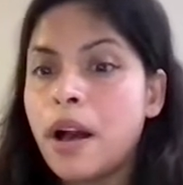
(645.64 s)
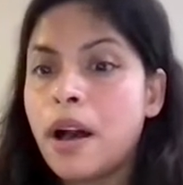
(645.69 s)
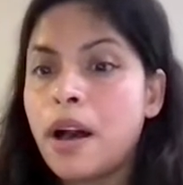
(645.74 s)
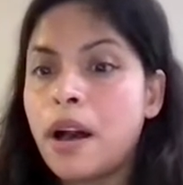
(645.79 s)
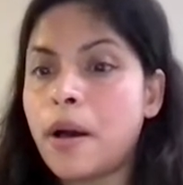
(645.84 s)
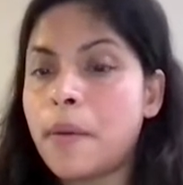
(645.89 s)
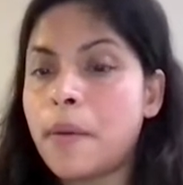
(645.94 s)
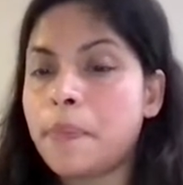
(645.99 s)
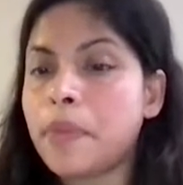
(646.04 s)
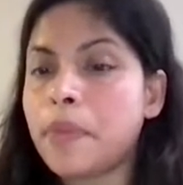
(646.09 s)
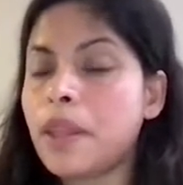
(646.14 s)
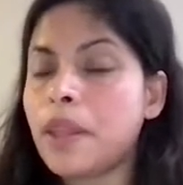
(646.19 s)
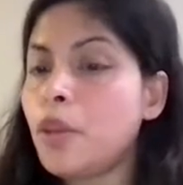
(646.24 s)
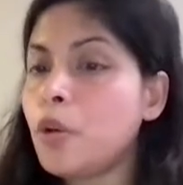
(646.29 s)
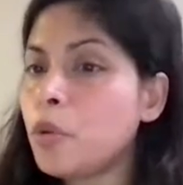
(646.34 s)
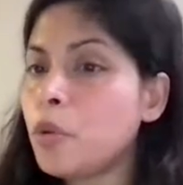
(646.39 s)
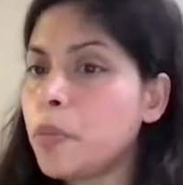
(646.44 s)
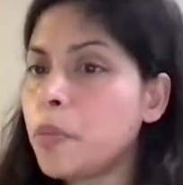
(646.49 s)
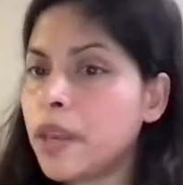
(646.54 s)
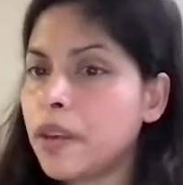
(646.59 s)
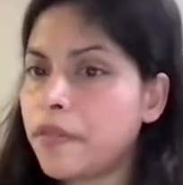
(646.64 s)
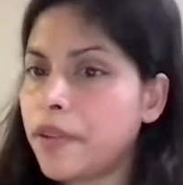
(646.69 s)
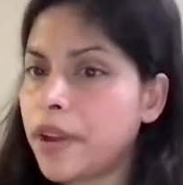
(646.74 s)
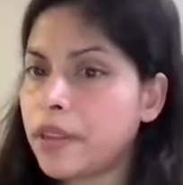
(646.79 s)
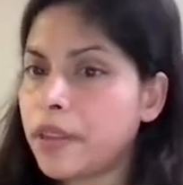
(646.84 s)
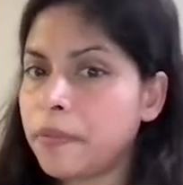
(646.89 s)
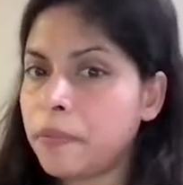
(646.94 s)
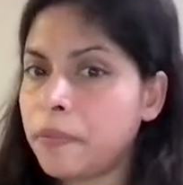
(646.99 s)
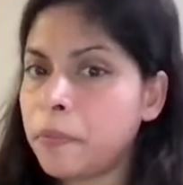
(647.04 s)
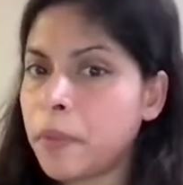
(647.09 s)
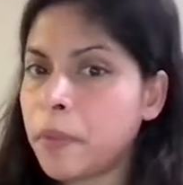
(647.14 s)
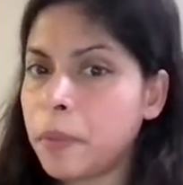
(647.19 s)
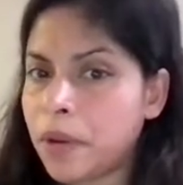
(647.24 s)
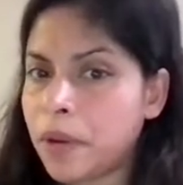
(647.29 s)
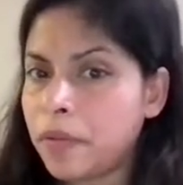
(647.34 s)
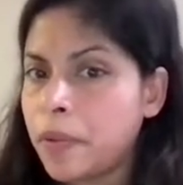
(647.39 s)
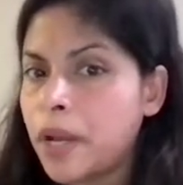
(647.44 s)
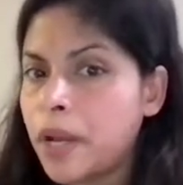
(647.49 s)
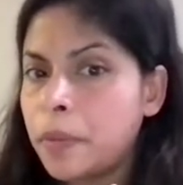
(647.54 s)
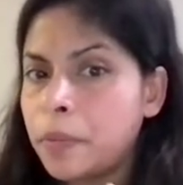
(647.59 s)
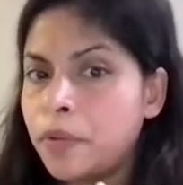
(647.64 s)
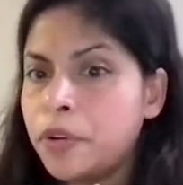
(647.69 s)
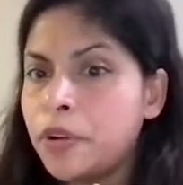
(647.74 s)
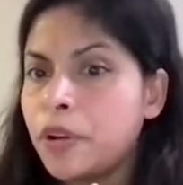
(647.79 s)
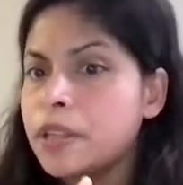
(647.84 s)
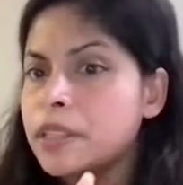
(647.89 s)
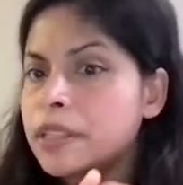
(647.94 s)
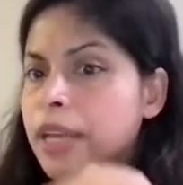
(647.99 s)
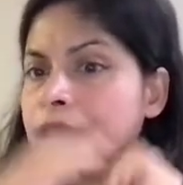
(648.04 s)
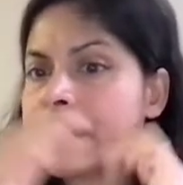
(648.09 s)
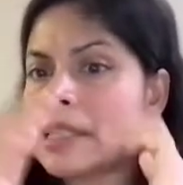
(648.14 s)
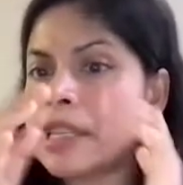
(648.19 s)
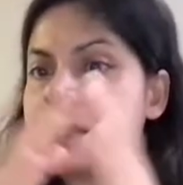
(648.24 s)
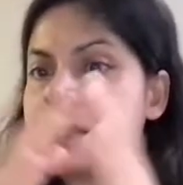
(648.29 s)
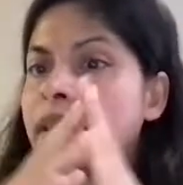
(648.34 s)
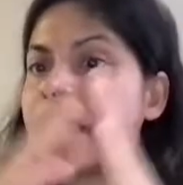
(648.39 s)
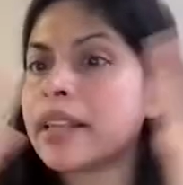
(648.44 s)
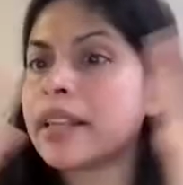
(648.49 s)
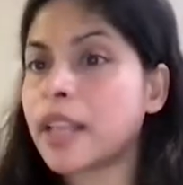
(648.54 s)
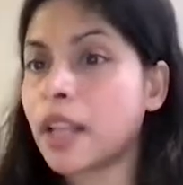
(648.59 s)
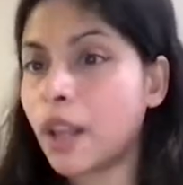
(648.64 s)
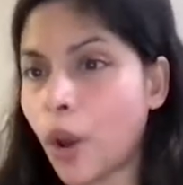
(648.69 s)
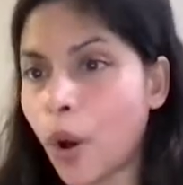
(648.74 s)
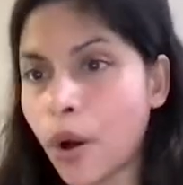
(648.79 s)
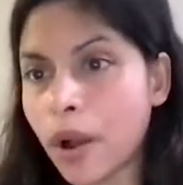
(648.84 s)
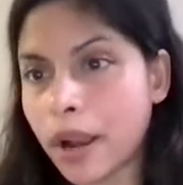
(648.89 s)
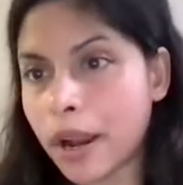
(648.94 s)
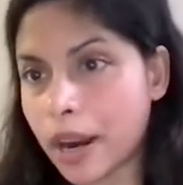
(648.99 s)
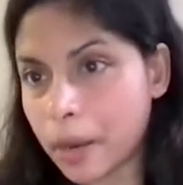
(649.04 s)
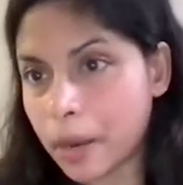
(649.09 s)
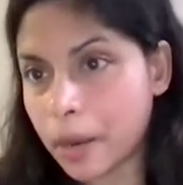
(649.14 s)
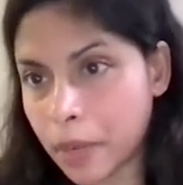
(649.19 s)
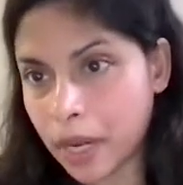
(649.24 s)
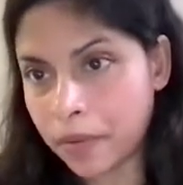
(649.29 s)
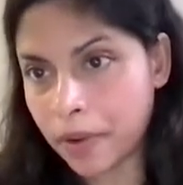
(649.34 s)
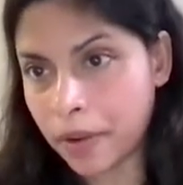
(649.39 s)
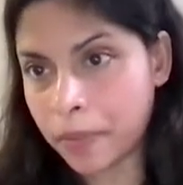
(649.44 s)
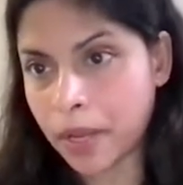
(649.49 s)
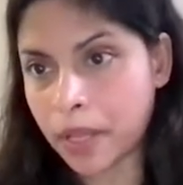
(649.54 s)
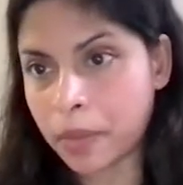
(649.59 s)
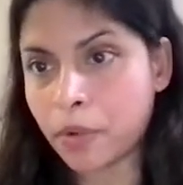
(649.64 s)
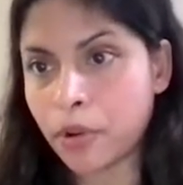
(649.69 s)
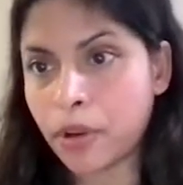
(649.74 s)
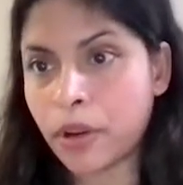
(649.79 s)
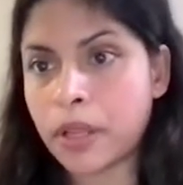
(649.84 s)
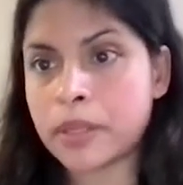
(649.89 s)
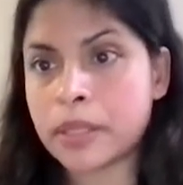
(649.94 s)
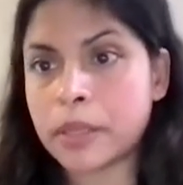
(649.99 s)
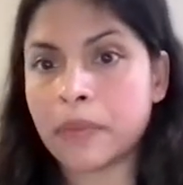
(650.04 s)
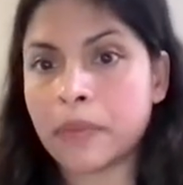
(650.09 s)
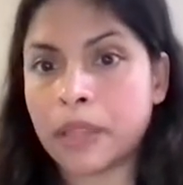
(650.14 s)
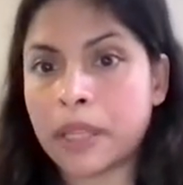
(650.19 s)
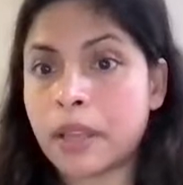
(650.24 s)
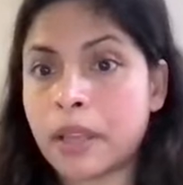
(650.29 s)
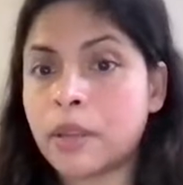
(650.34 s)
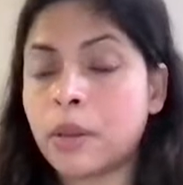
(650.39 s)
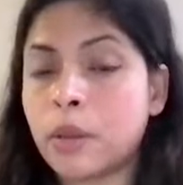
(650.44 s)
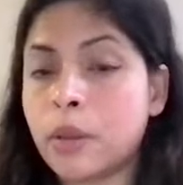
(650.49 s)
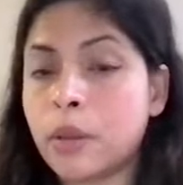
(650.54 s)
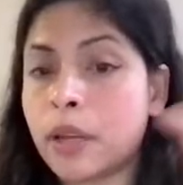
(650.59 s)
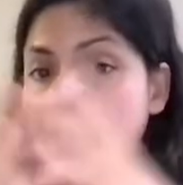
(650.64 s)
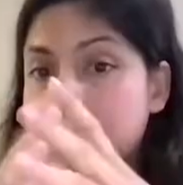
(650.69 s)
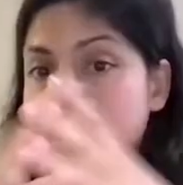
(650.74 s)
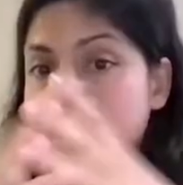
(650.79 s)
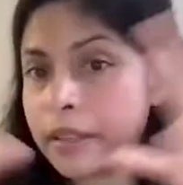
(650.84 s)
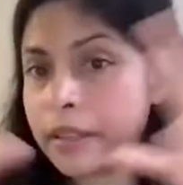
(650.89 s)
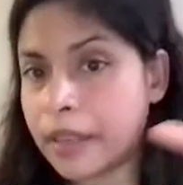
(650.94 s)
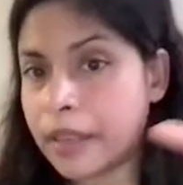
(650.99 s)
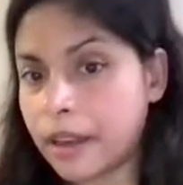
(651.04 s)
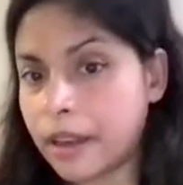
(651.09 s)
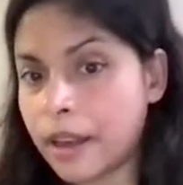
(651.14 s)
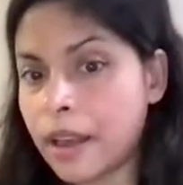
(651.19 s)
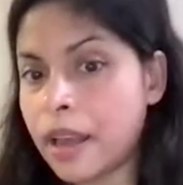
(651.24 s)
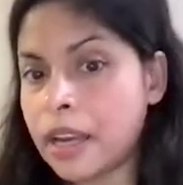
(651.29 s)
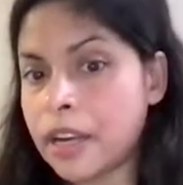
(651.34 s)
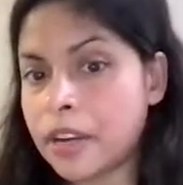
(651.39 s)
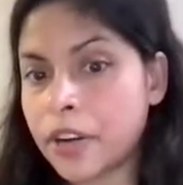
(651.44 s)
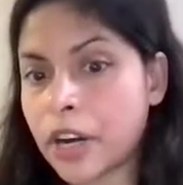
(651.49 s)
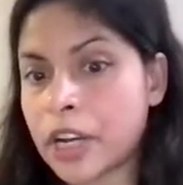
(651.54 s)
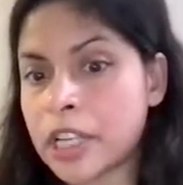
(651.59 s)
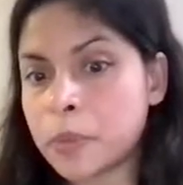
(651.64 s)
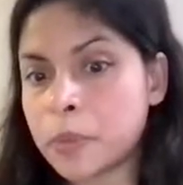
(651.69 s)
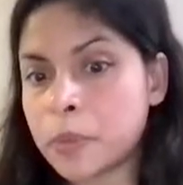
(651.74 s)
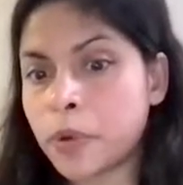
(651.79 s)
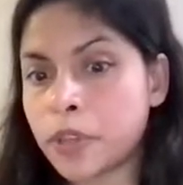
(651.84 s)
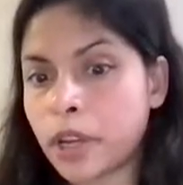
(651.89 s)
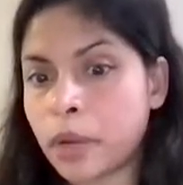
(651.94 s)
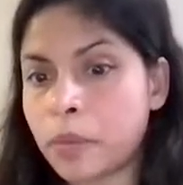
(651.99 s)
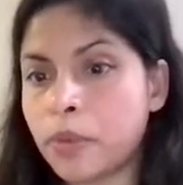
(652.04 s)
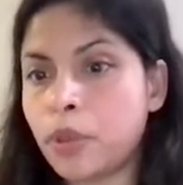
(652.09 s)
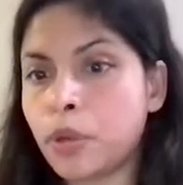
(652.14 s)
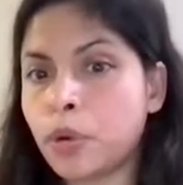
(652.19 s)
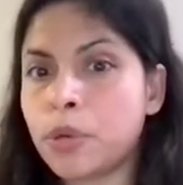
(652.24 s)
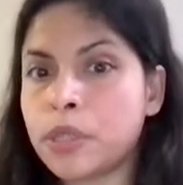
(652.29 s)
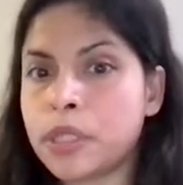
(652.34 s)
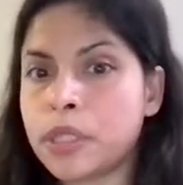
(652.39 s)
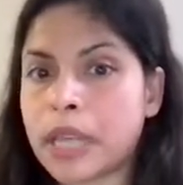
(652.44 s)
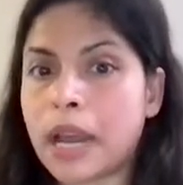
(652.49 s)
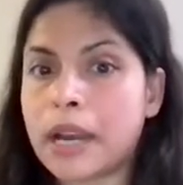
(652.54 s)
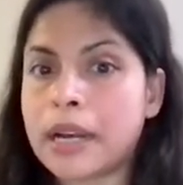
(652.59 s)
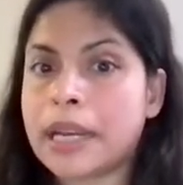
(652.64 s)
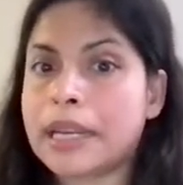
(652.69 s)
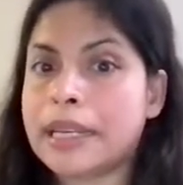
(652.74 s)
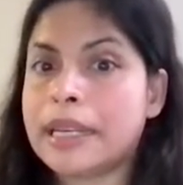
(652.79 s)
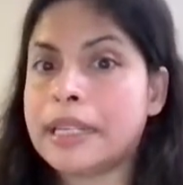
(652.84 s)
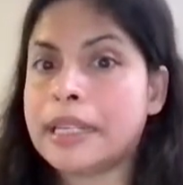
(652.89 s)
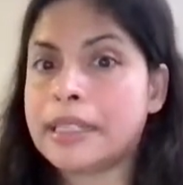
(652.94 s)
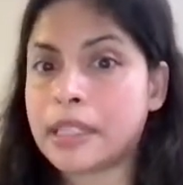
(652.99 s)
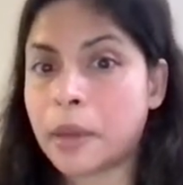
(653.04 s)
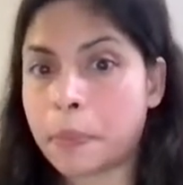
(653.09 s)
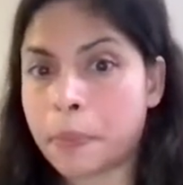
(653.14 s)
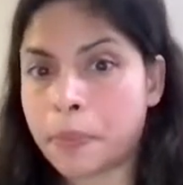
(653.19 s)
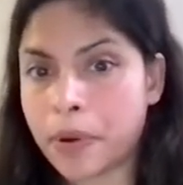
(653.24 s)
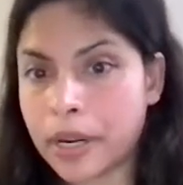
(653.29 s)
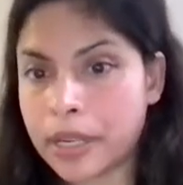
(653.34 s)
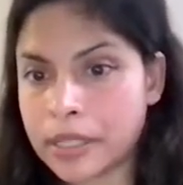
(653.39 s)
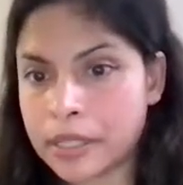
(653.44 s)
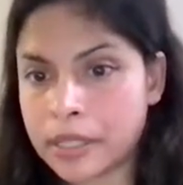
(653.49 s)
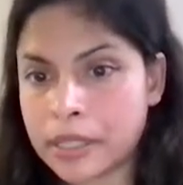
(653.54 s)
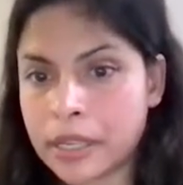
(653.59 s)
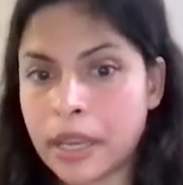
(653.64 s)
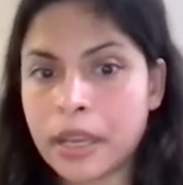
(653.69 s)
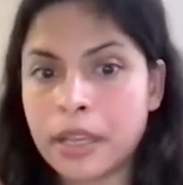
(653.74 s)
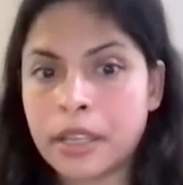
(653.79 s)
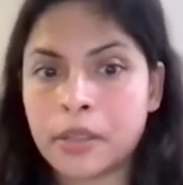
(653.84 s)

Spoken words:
mean free path phonons, as if like the longer mean free path phonons, the transport of those are getting suppressed.